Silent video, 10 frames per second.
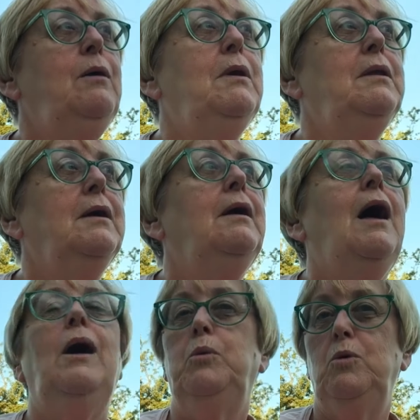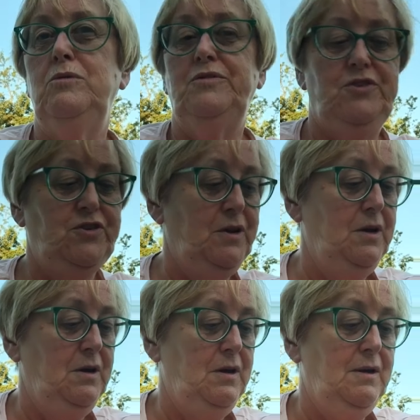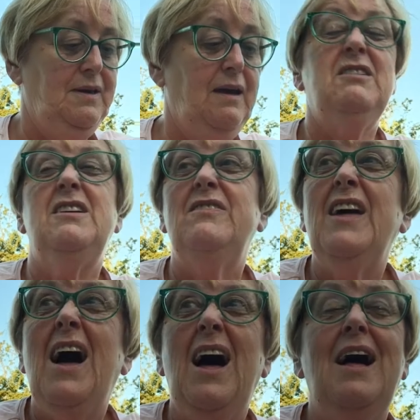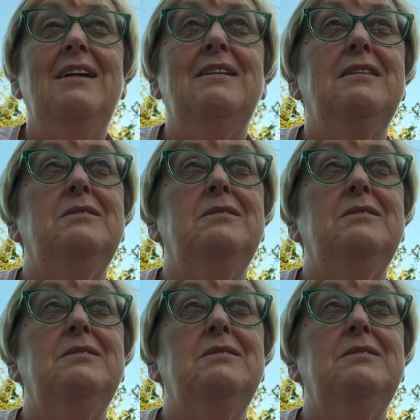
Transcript: well, I won't get rid of that. I'll